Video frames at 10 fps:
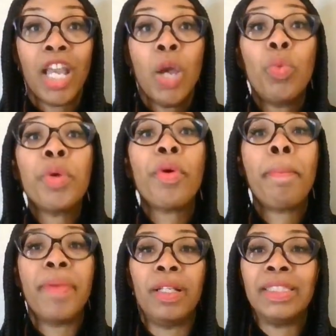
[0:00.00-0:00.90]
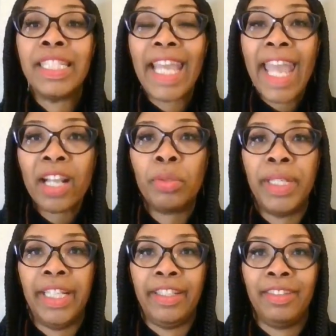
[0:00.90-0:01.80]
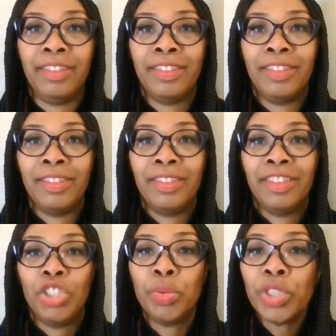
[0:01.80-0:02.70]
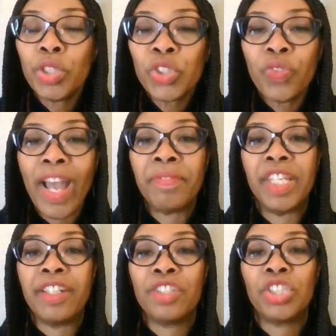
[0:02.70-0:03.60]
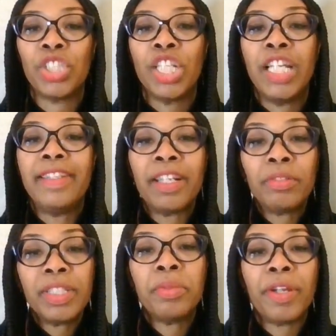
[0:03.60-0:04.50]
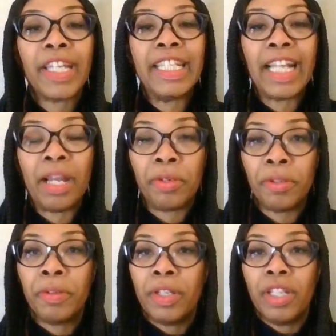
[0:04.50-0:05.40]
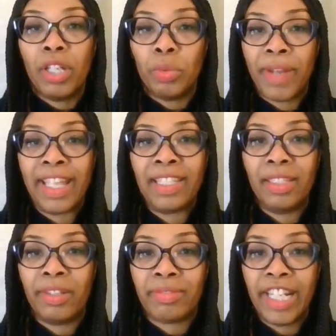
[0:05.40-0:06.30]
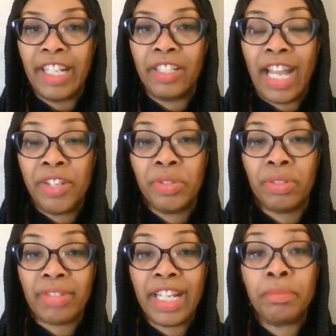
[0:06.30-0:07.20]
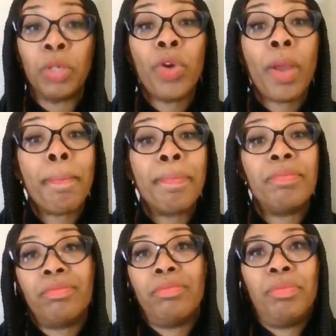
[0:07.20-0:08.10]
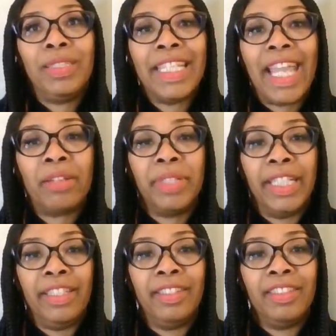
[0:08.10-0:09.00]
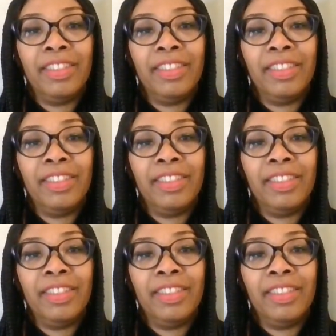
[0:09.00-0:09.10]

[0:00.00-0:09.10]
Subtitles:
We were building equity. During those 5 years, not only we're getting our regular rent, annual rent, but we're building equity.